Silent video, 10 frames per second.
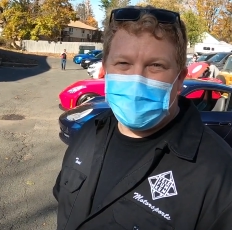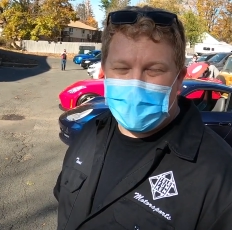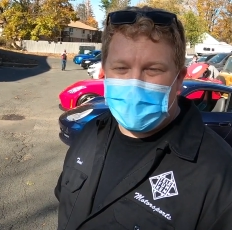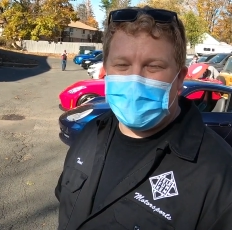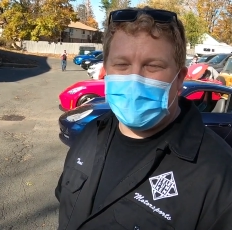
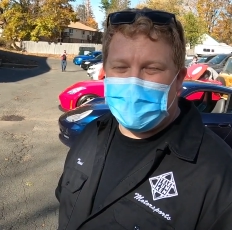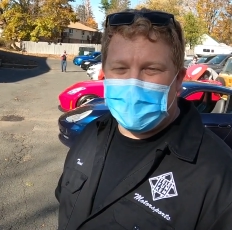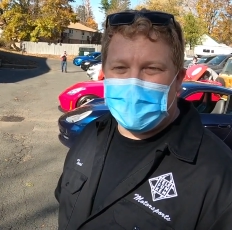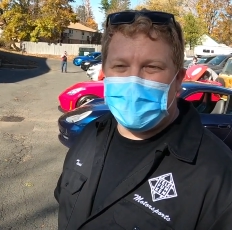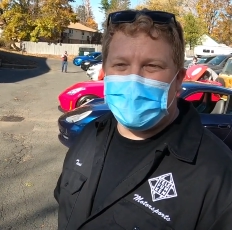
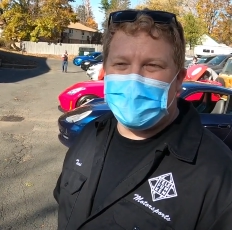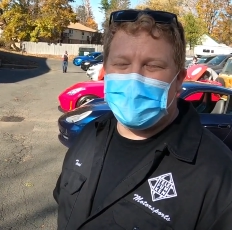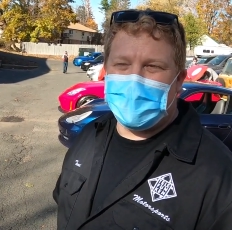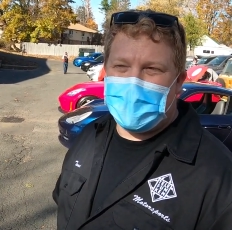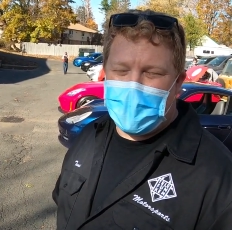
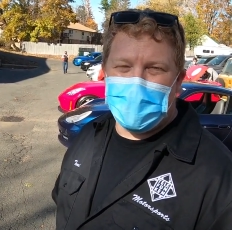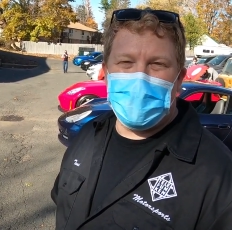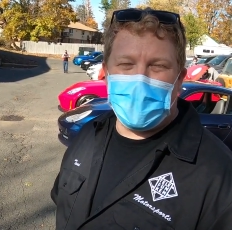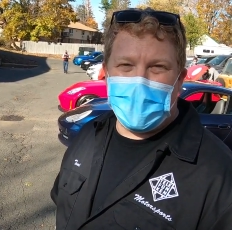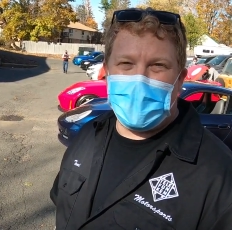Yeah. A neighbor
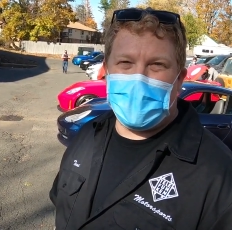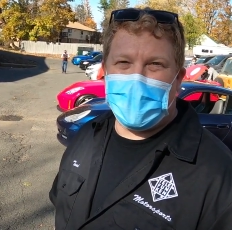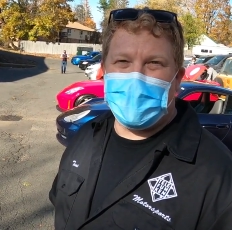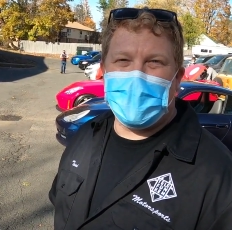of mine had a